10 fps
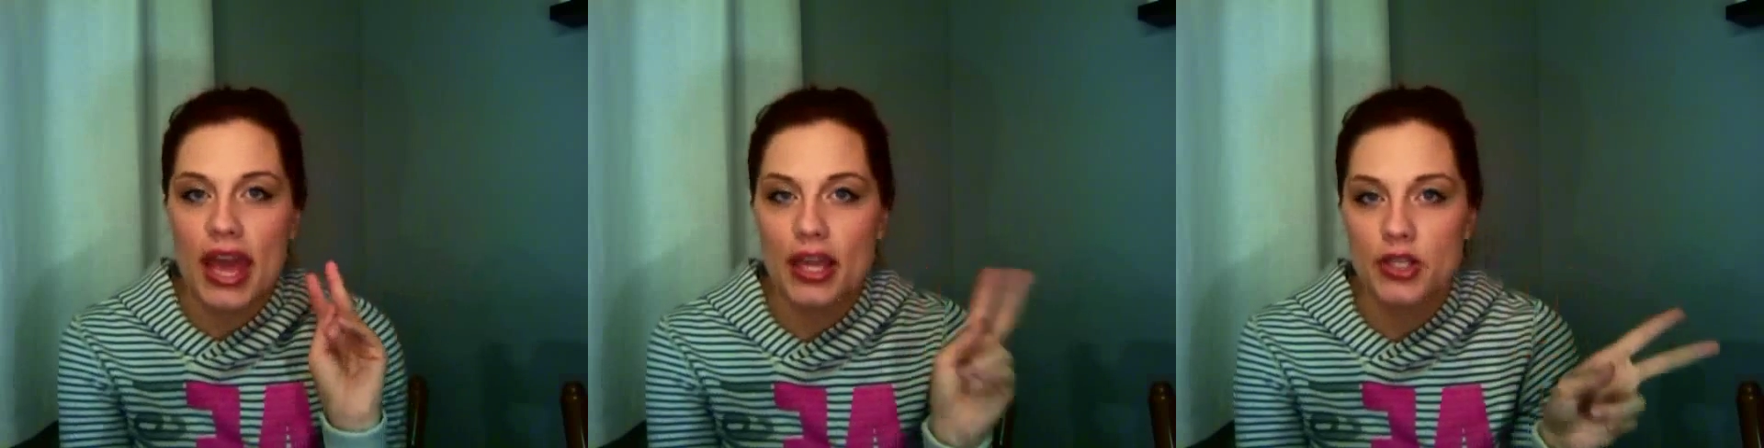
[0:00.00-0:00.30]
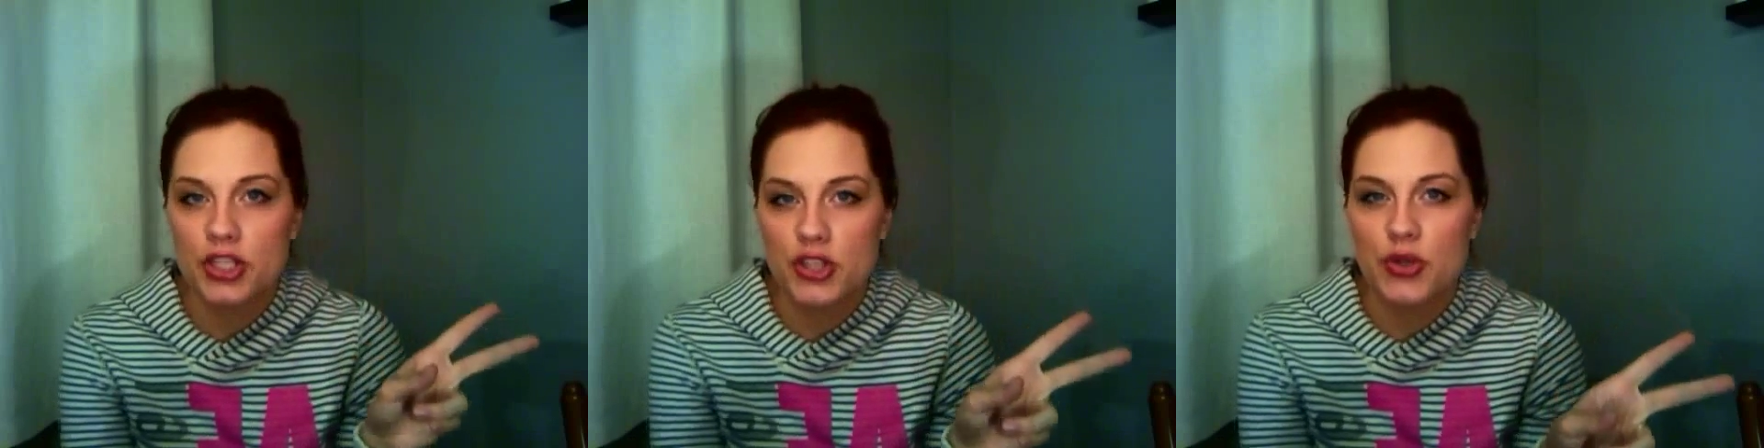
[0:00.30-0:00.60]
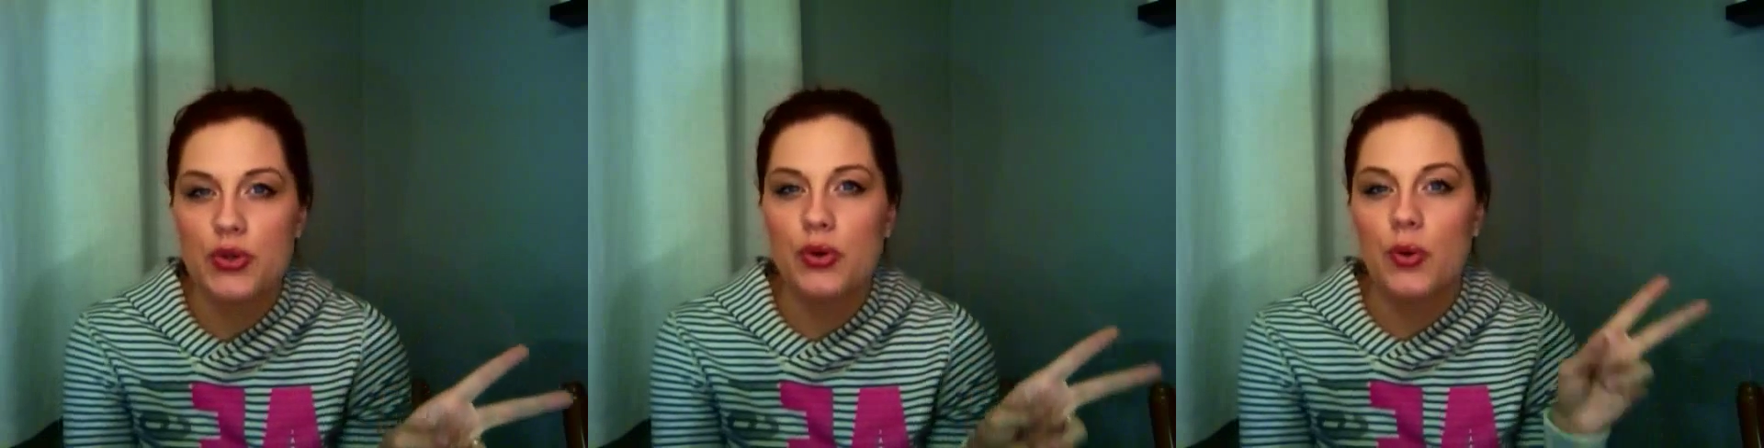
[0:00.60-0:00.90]
And
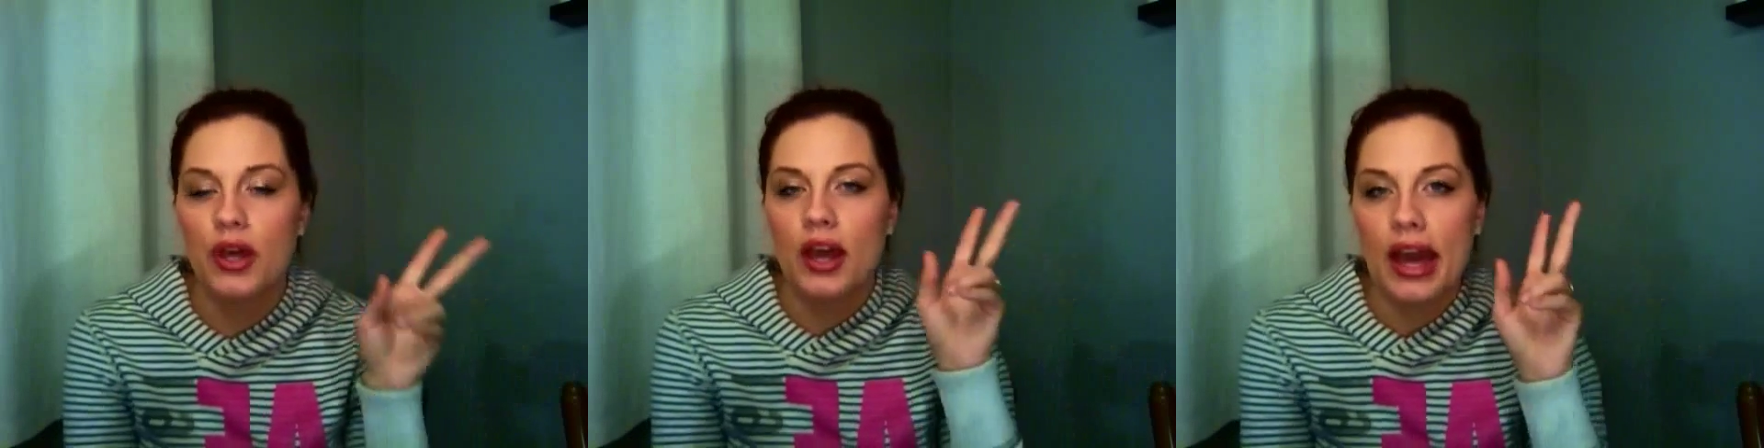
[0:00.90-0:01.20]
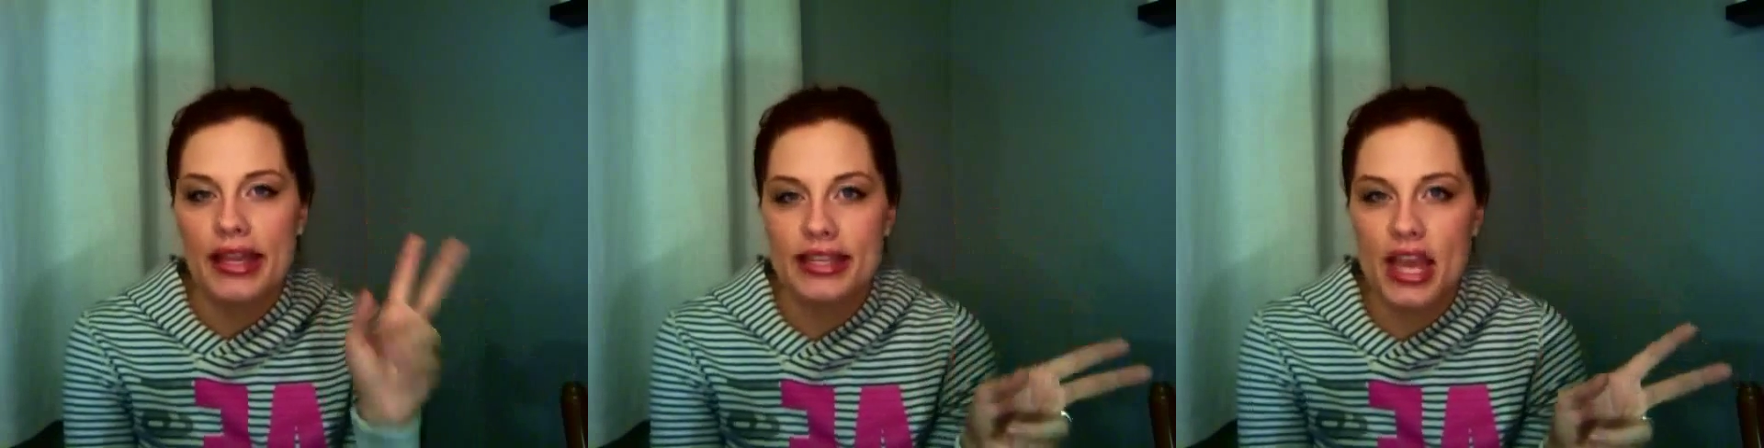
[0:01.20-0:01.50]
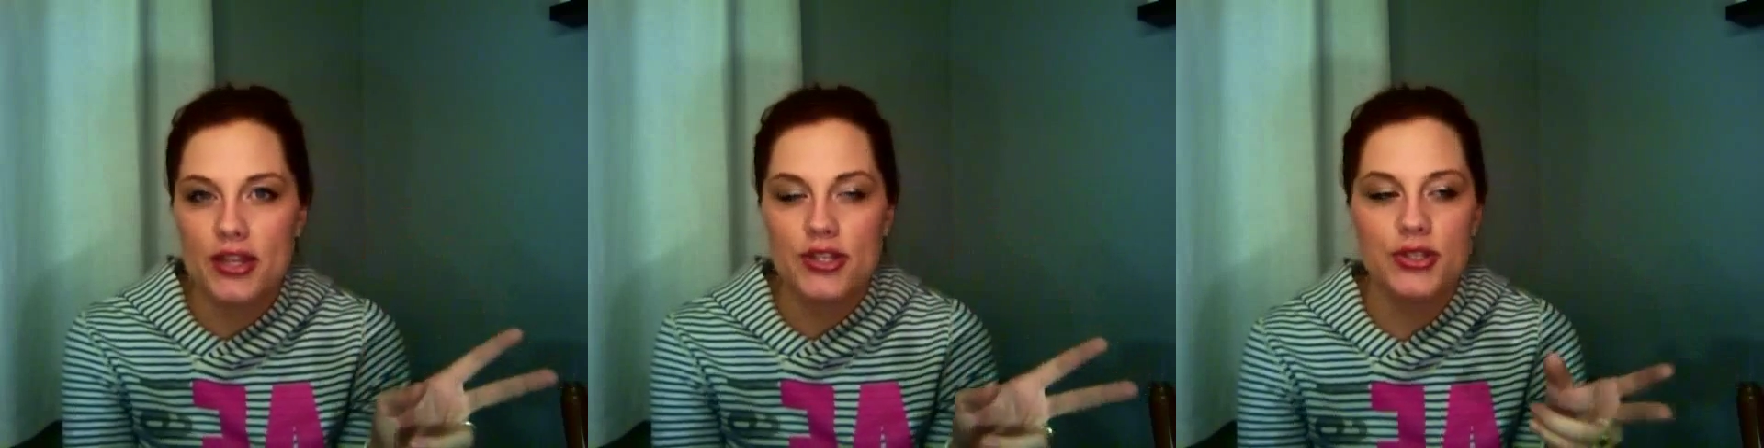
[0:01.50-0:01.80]
two, I
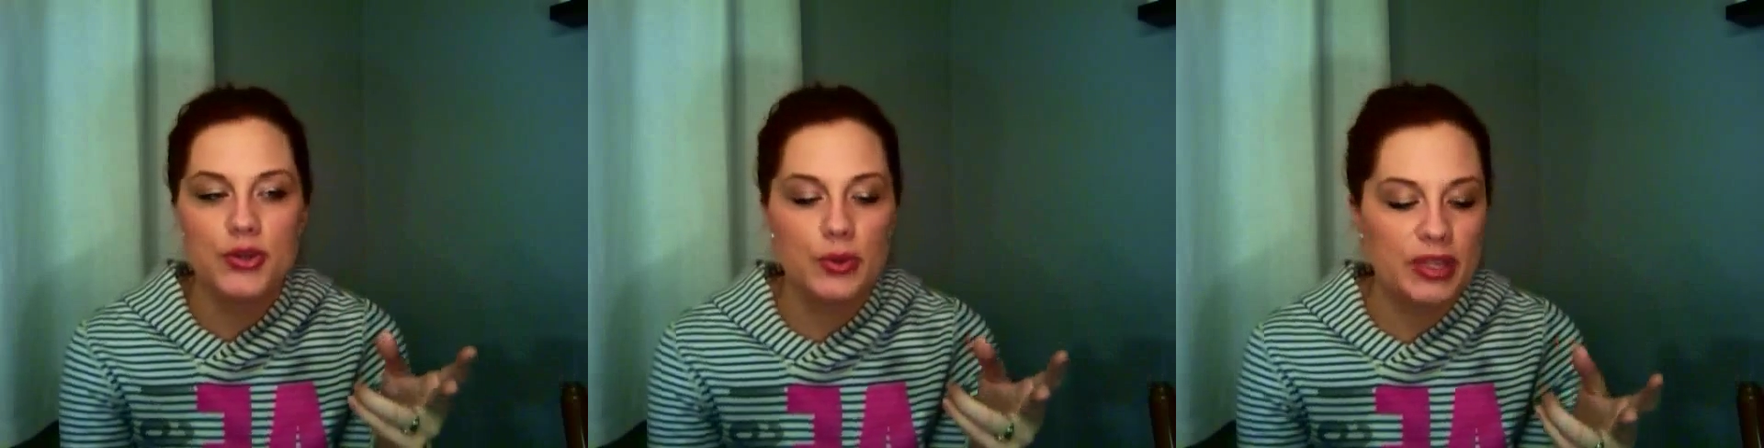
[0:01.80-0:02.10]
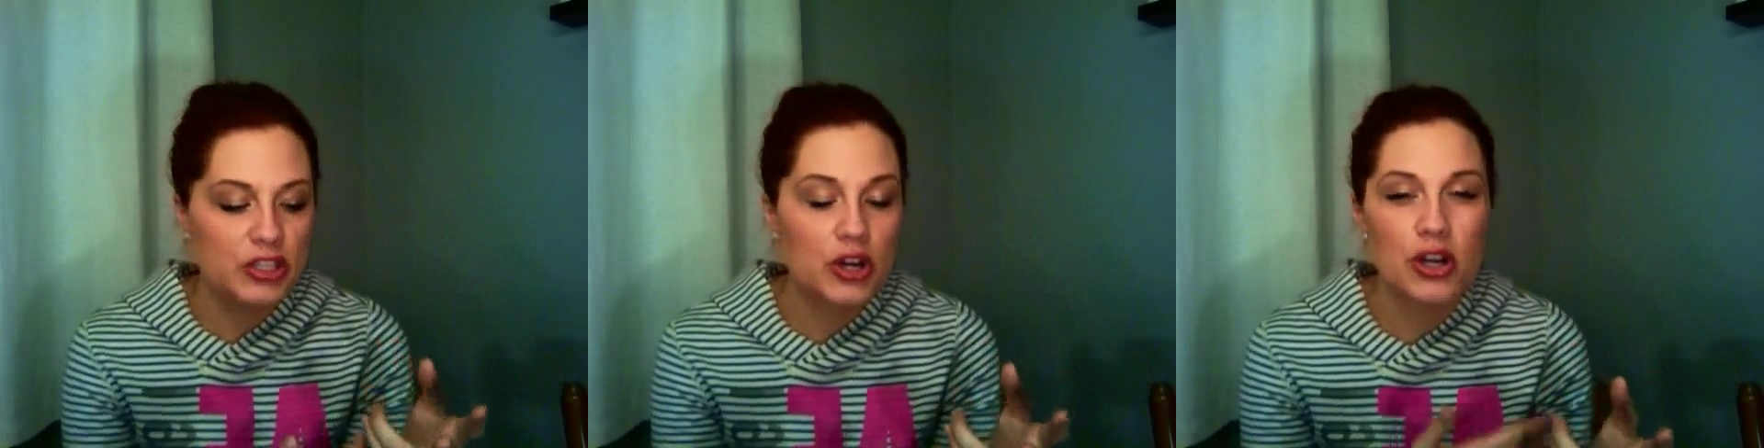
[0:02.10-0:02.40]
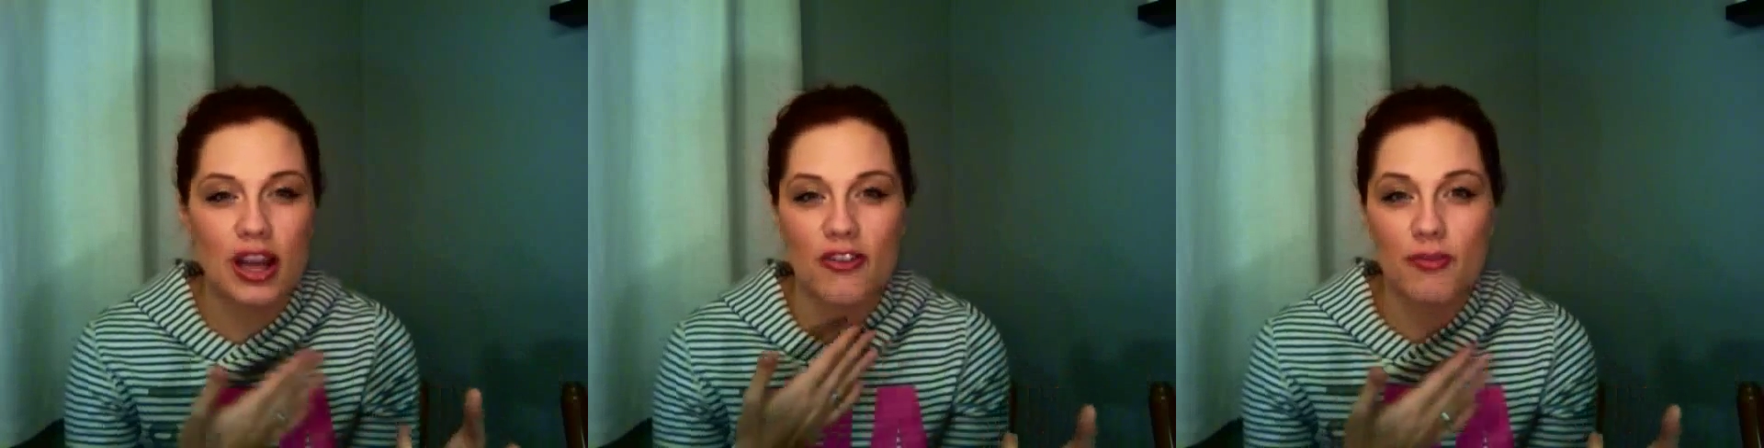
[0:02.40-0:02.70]
tend to be
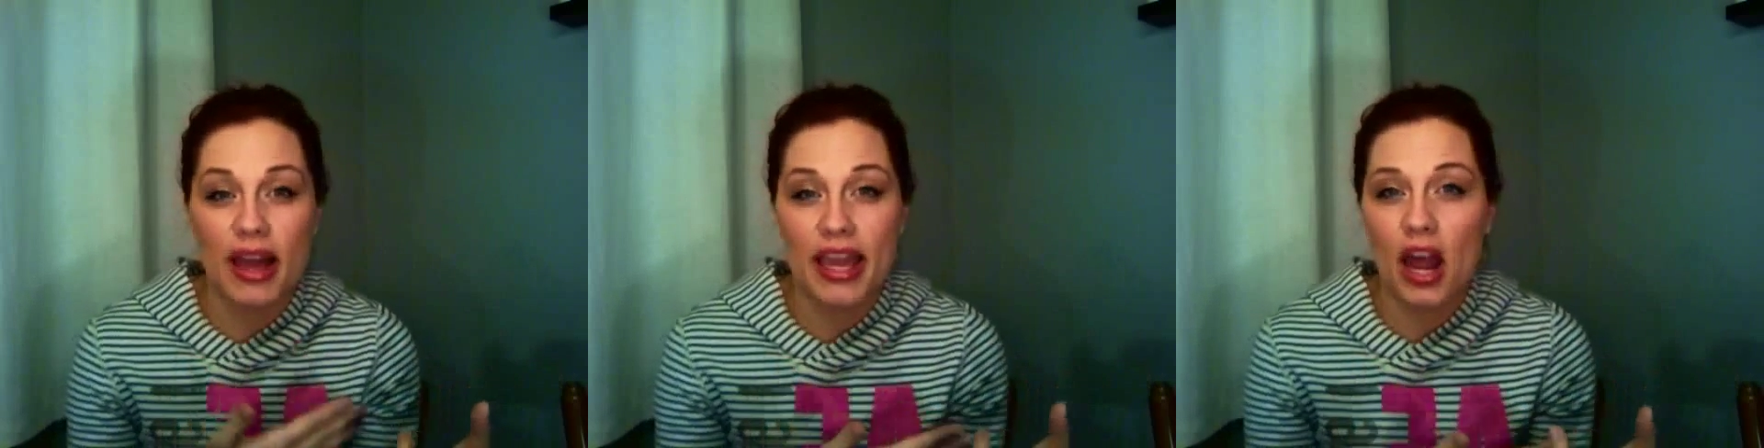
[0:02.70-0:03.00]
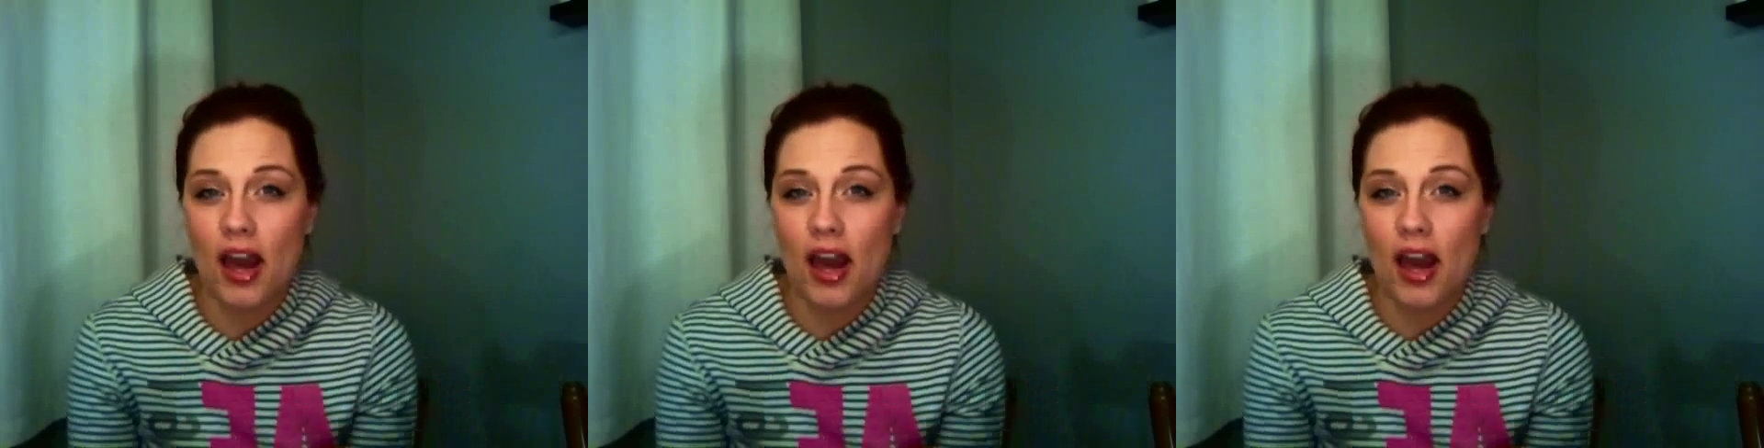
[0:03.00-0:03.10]
turned off by it